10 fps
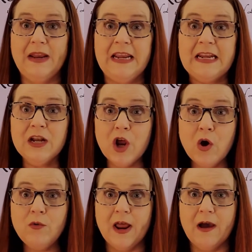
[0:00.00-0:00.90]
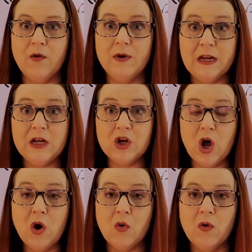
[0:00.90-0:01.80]
need to know now. We need to
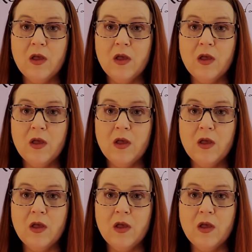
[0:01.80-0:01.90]
know,